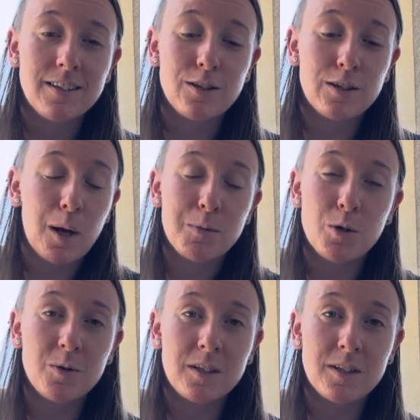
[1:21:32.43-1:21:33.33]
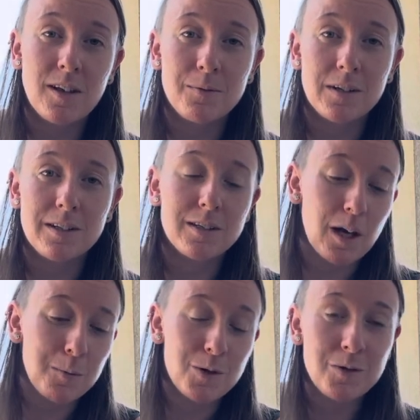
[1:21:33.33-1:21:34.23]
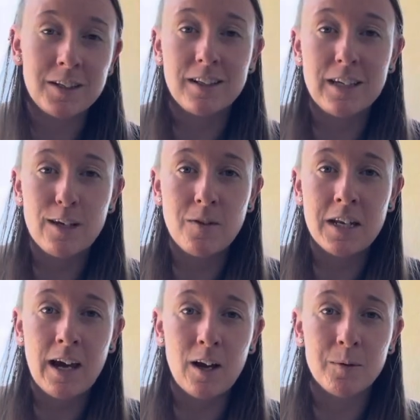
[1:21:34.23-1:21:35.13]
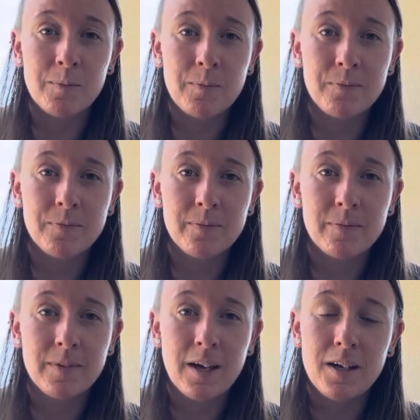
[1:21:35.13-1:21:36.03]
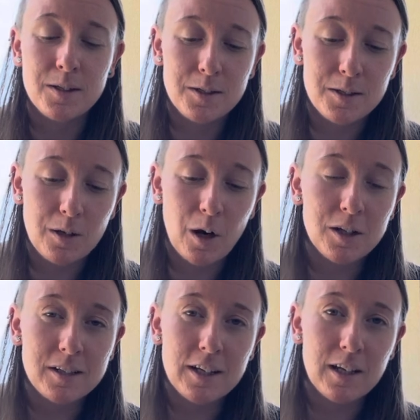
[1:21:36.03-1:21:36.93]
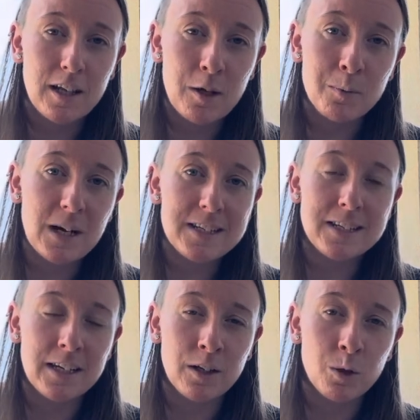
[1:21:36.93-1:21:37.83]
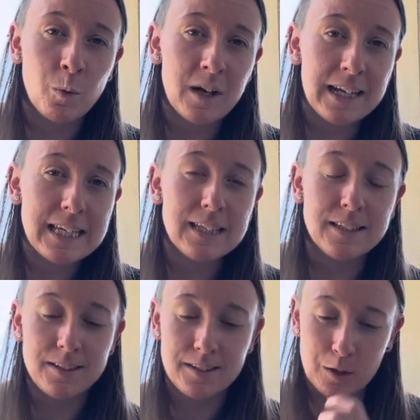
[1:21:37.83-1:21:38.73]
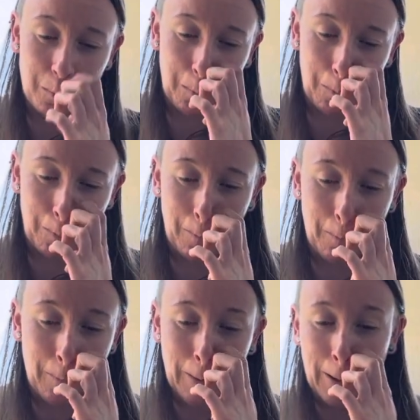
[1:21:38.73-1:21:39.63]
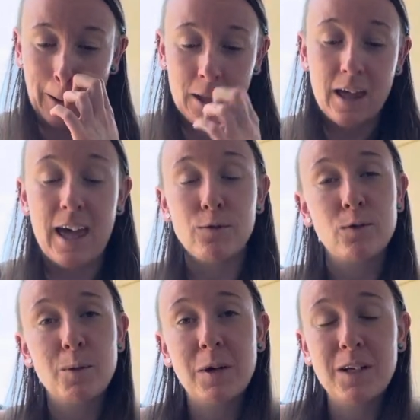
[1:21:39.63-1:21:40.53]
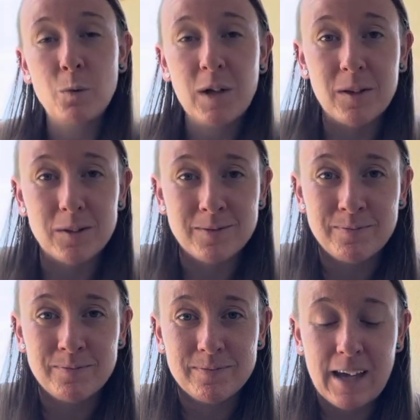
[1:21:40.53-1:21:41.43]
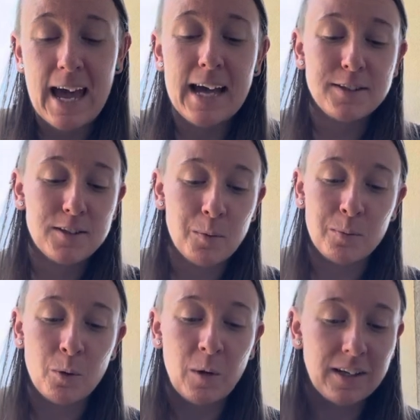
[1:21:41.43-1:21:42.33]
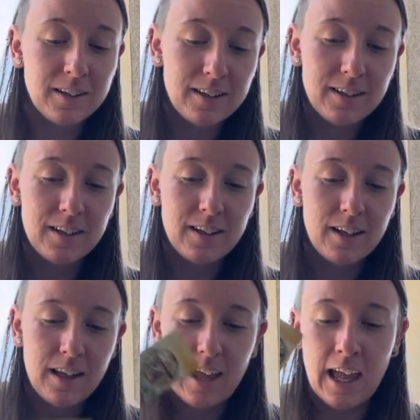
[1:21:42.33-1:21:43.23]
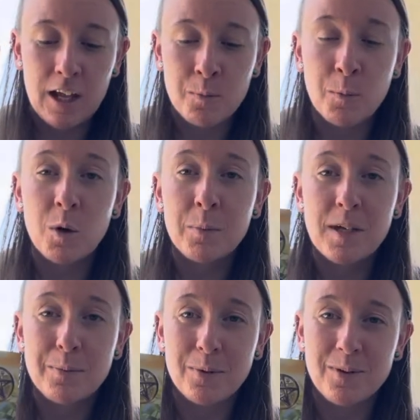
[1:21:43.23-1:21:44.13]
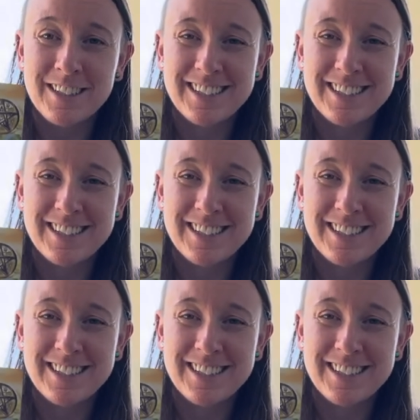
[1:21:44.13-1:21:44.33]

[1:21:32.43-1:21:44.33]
Stop choosing suffering. Stop choosing to leave the now. Start embracing what is. Everybody will at some And more people,